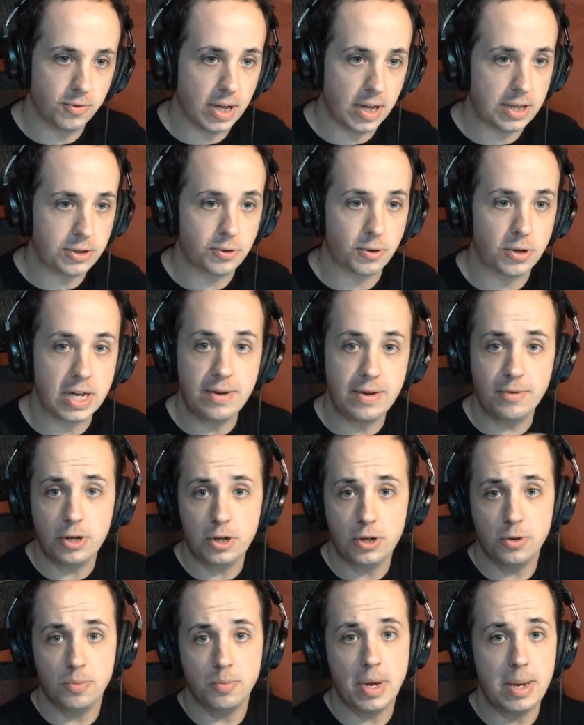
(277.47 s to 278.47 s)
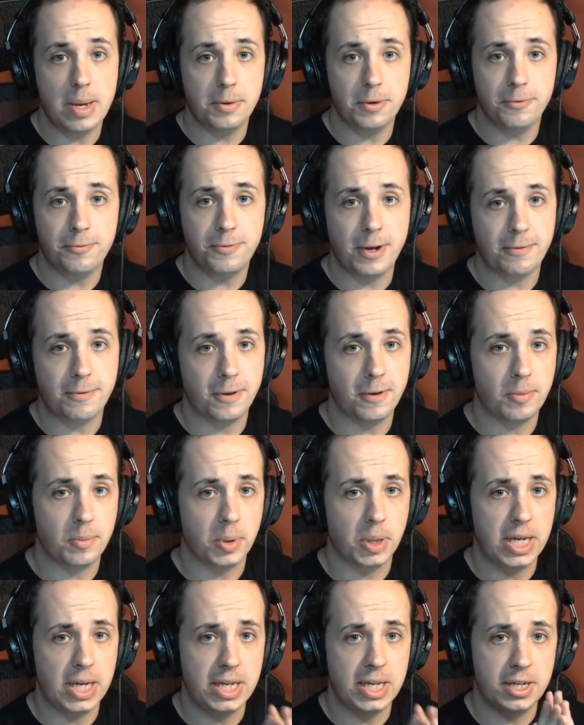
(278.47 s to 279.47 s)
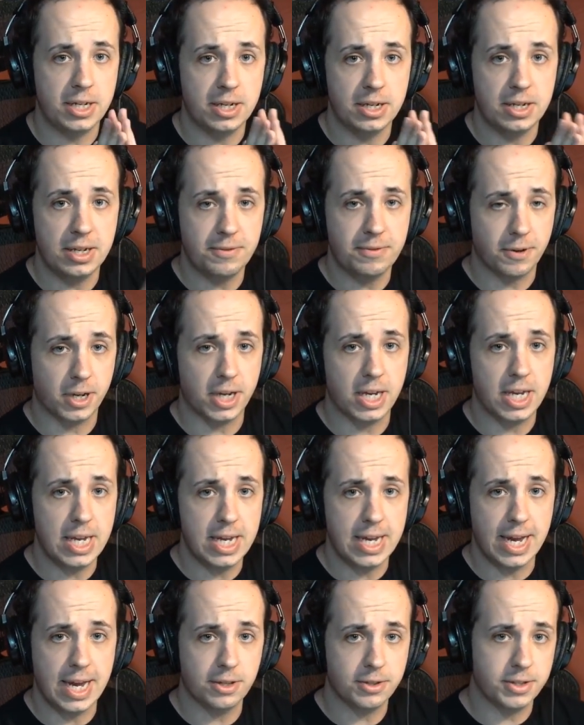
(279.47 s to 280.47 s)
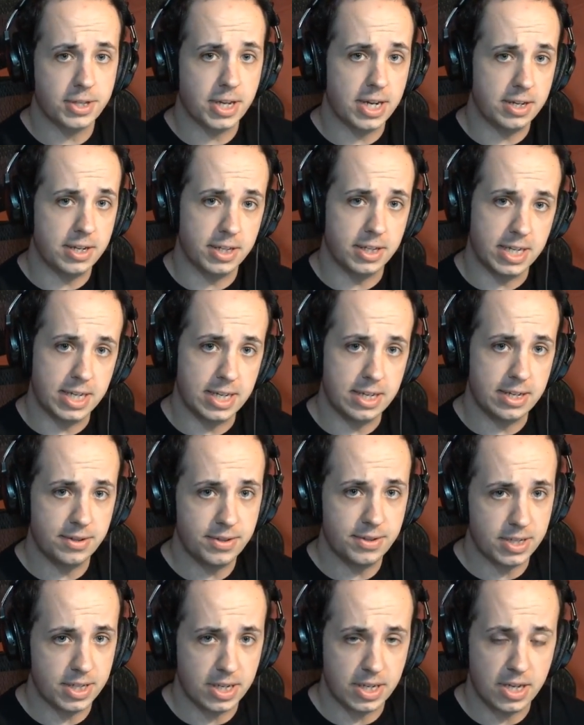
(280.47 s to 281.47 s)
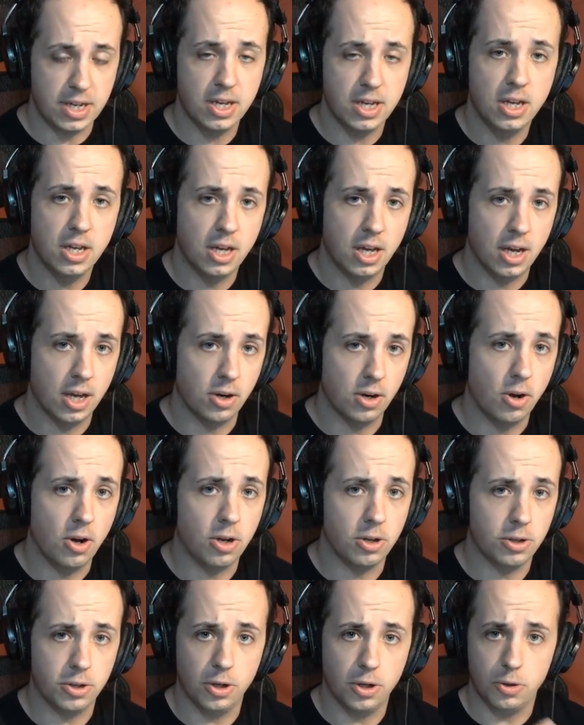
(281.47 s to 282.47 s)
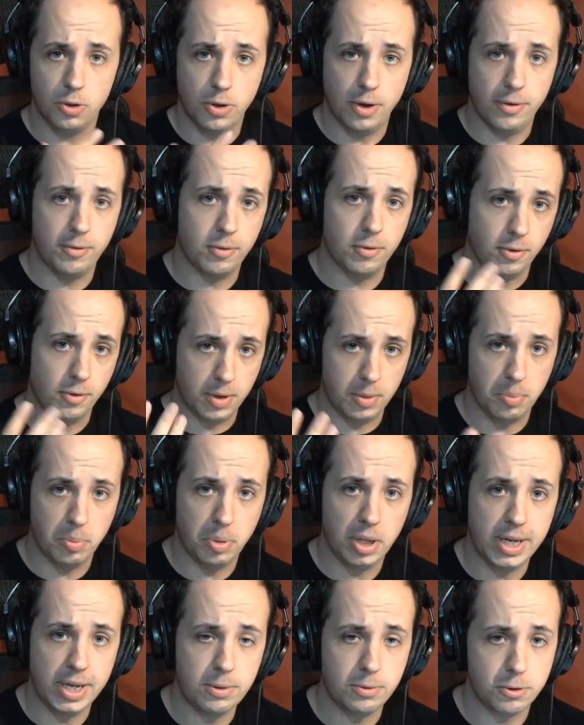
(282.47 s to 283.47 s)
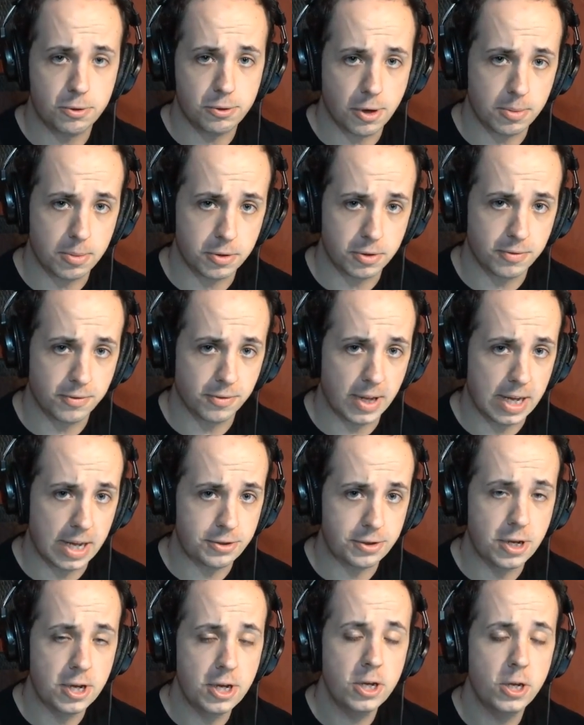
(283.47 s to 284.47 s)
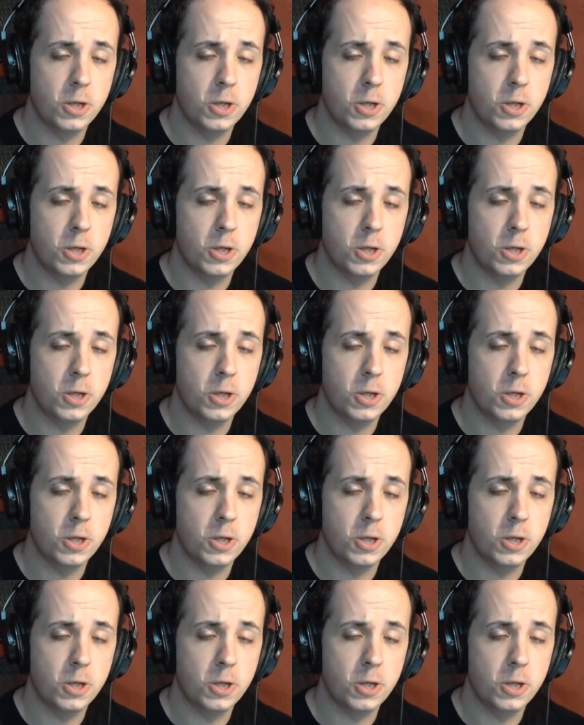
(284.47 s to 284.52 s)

flats, or even maybe you've never even played in a different key outside of the key of C at all. You haven't really played with sharps or flats.